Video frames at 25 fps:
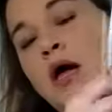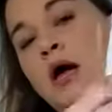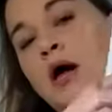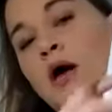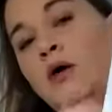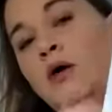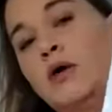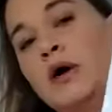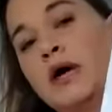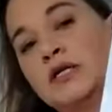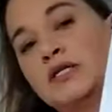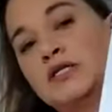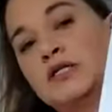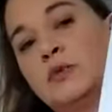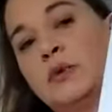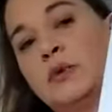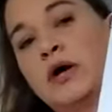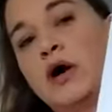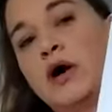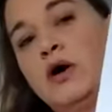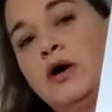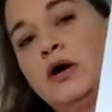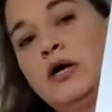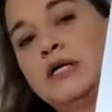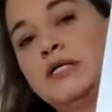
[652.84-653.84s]
Okay, so we
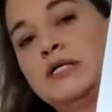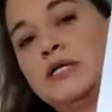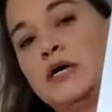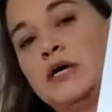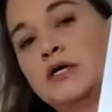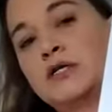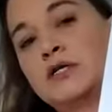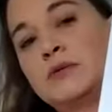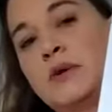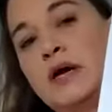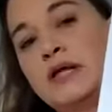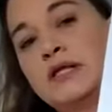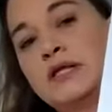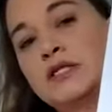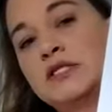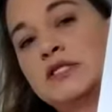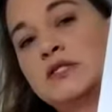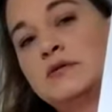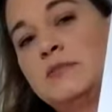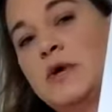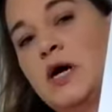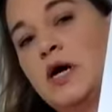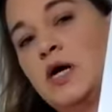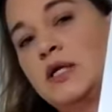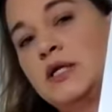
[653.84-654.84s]
already talked about the
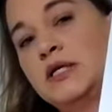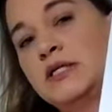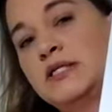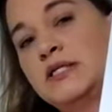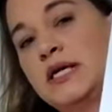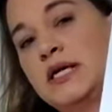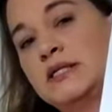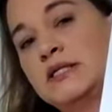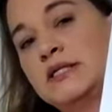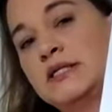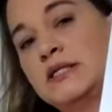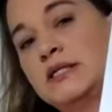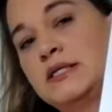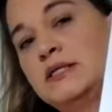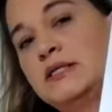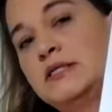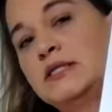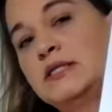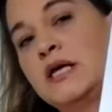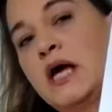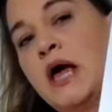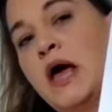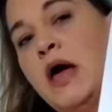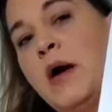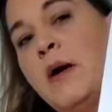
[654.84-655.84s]
small intestines
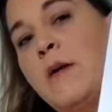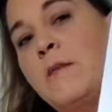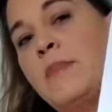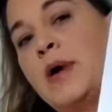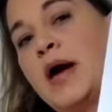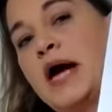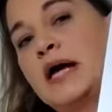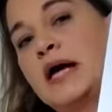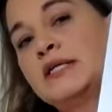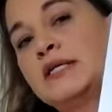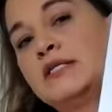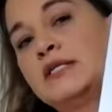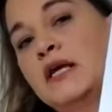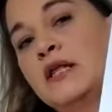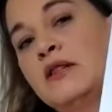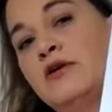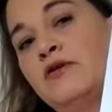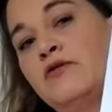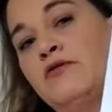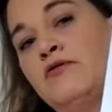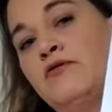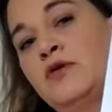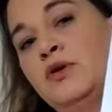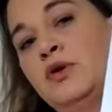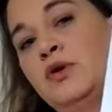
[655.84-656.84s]
passing the
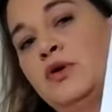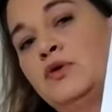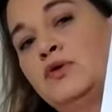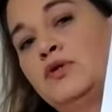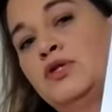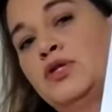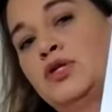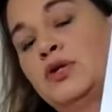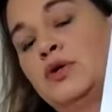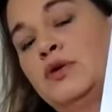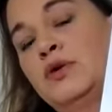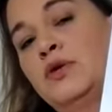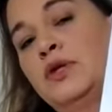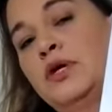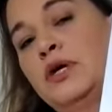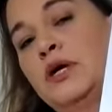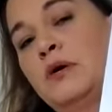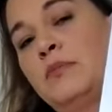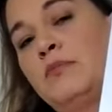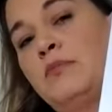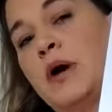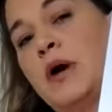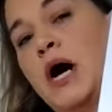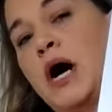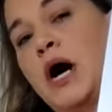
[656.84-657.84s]
food to
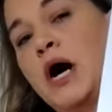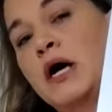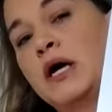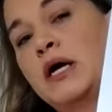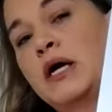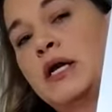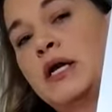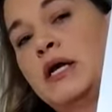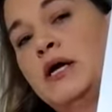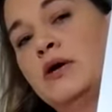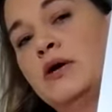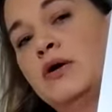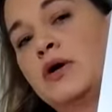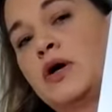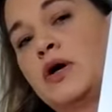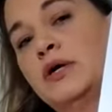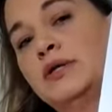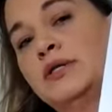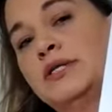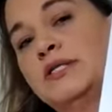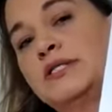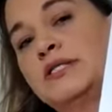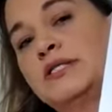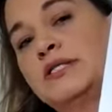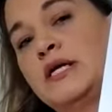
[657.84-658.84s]
the pocket here called
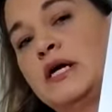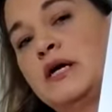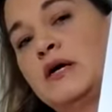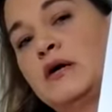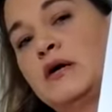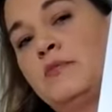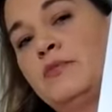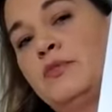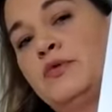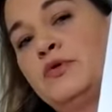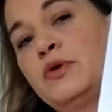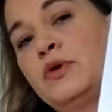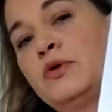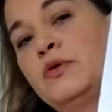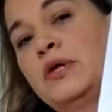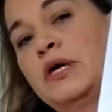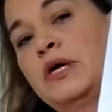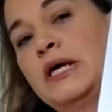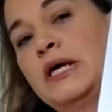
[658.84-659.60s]
the cecum through the